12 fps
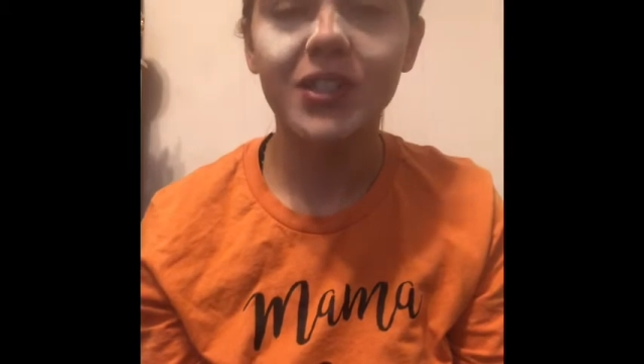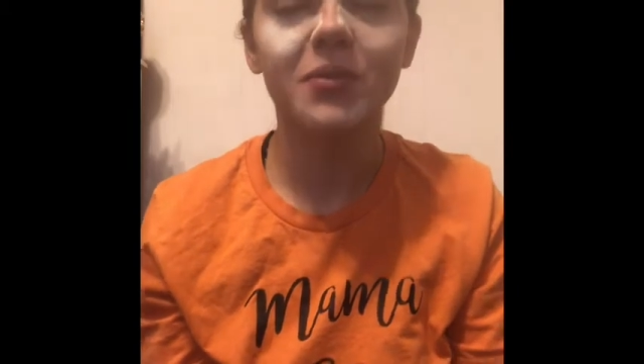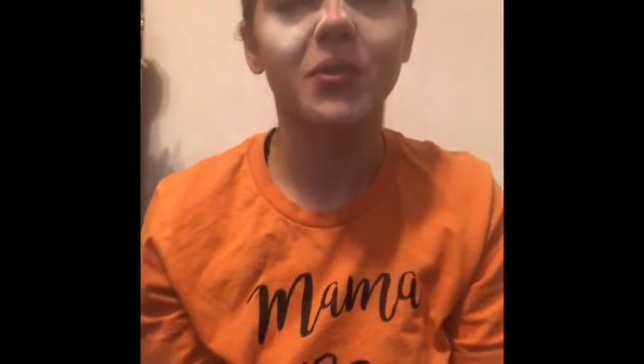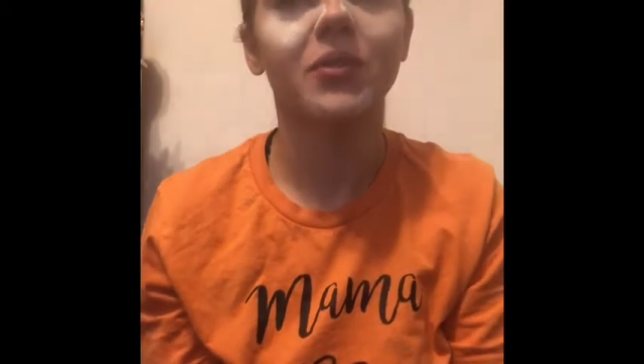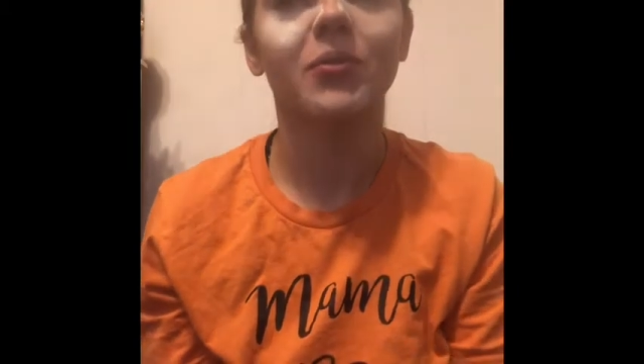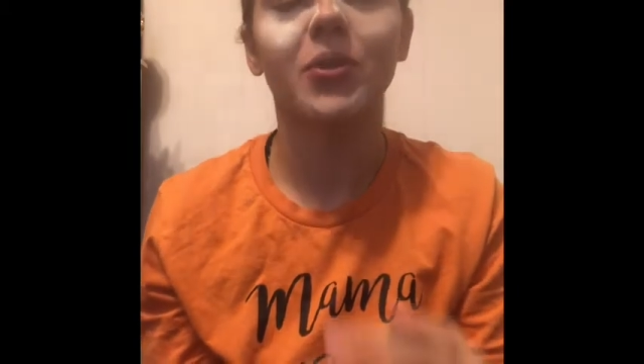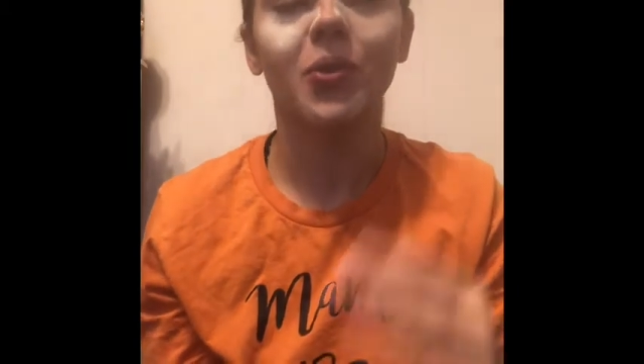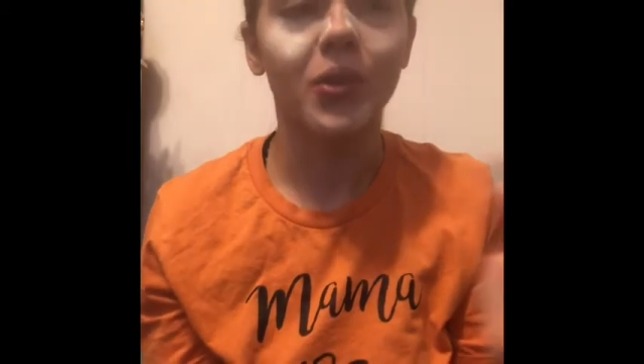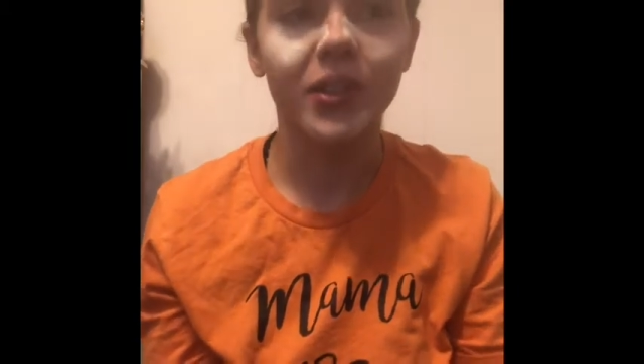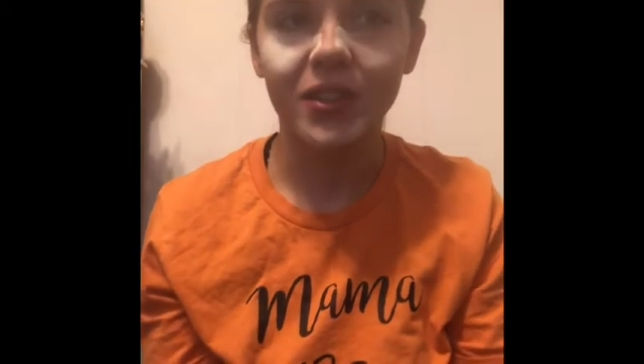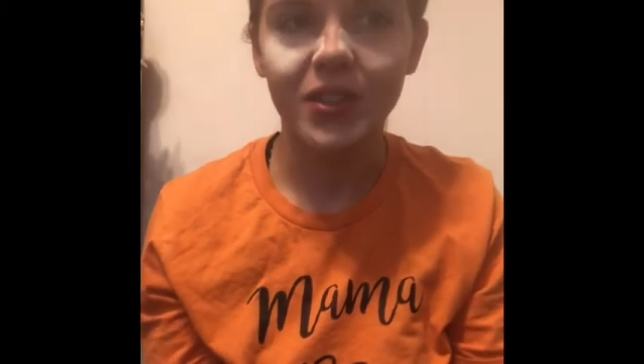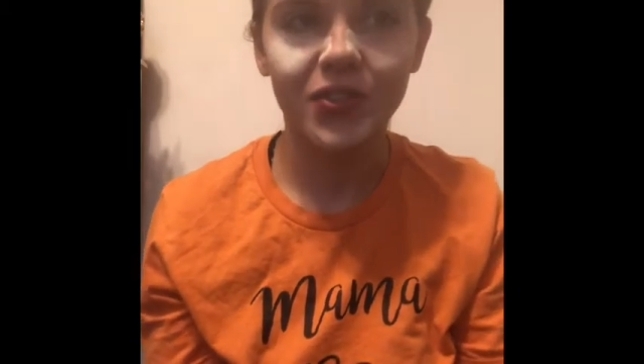with recording
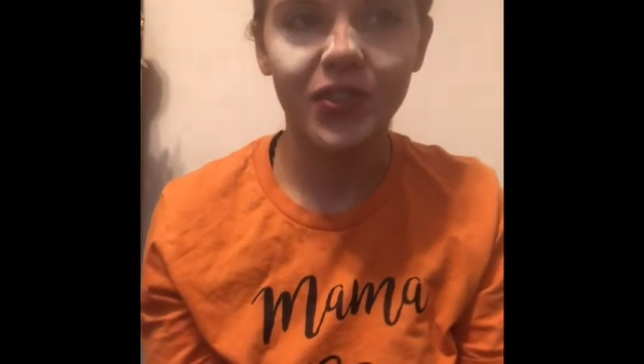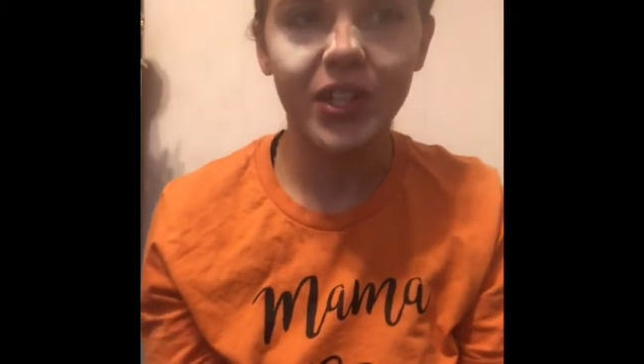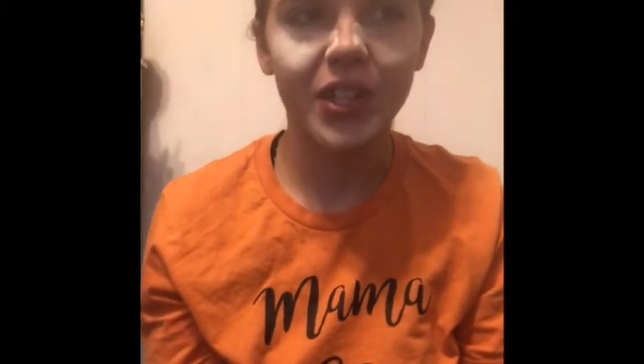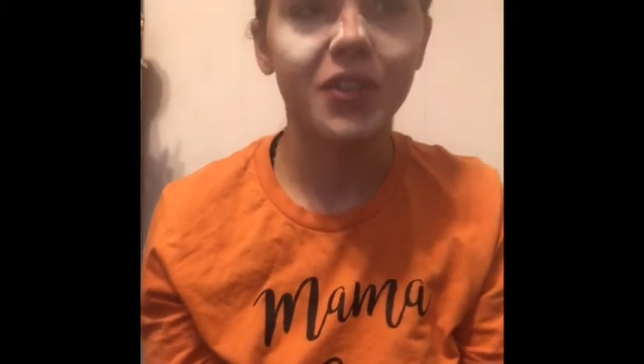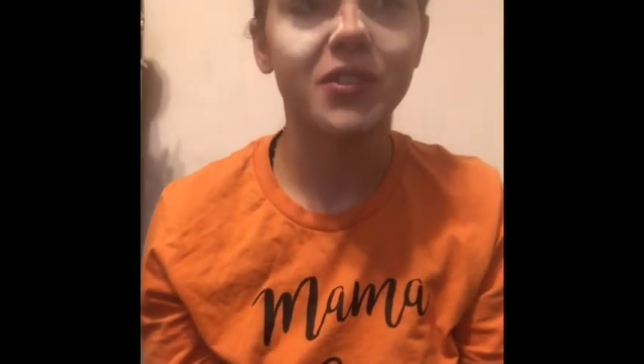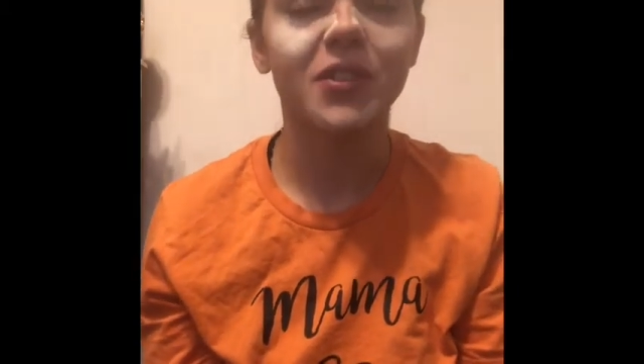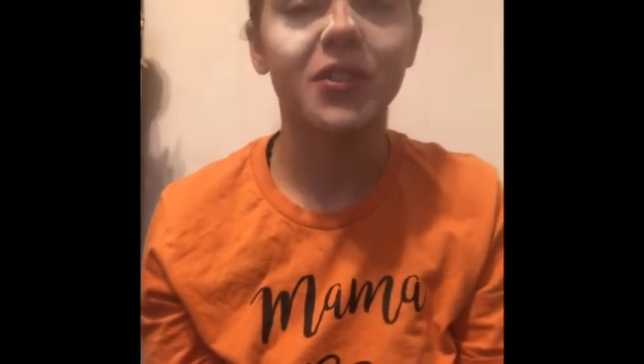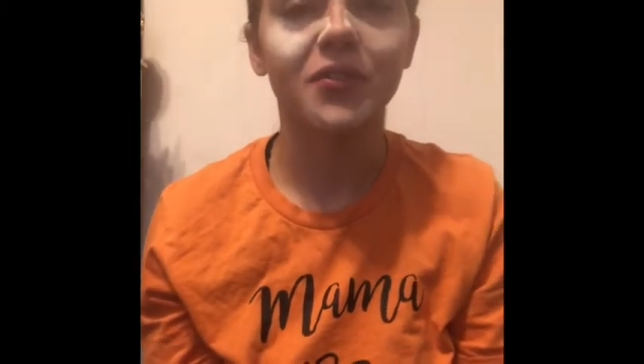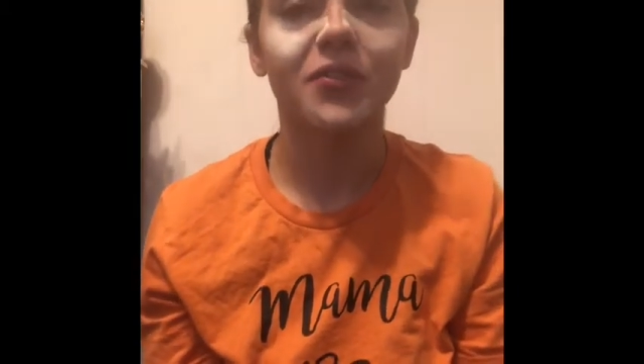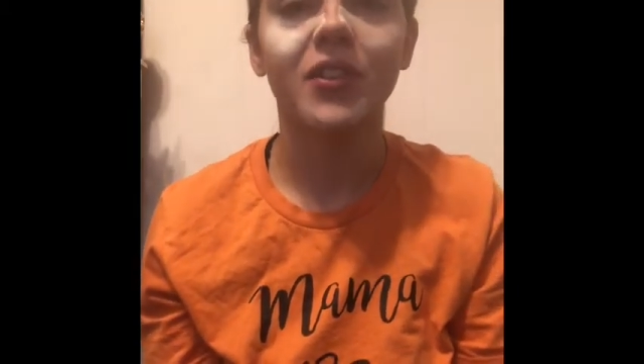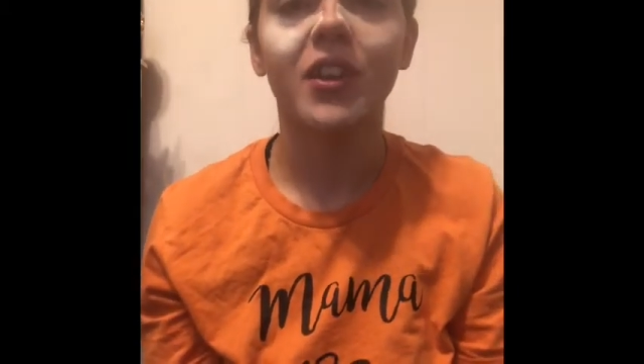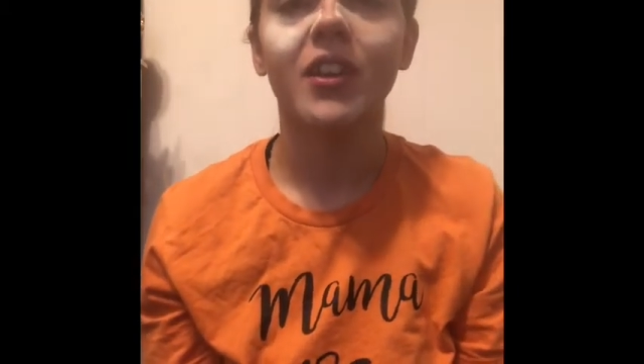this video, so if
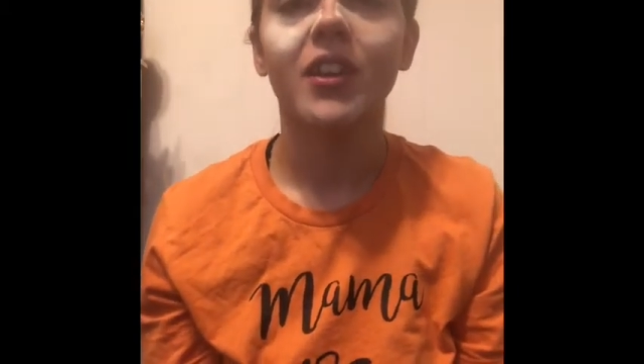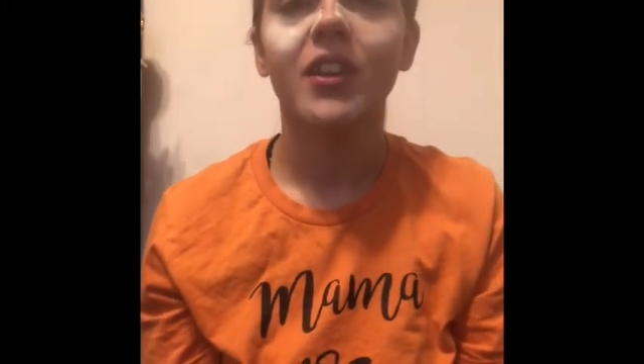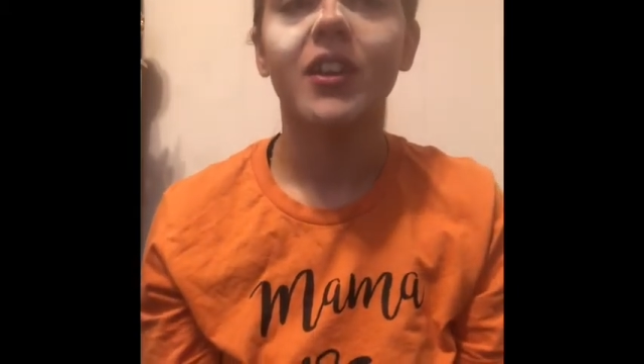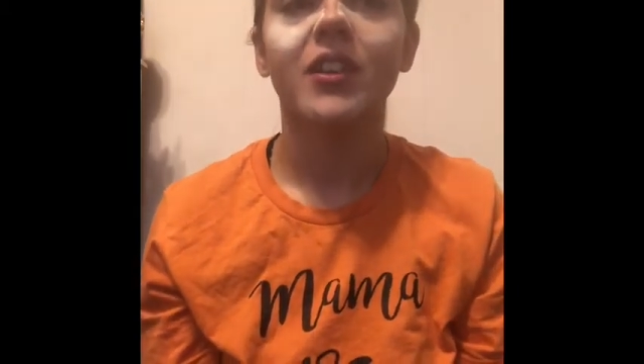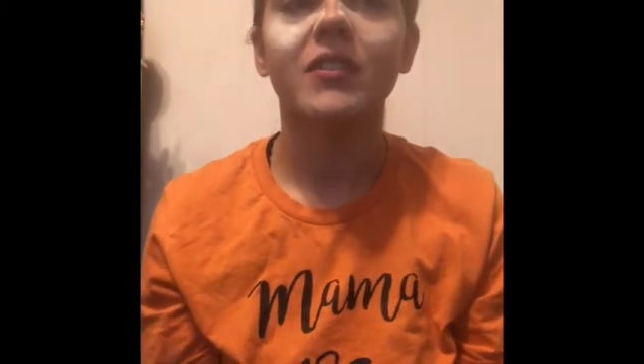you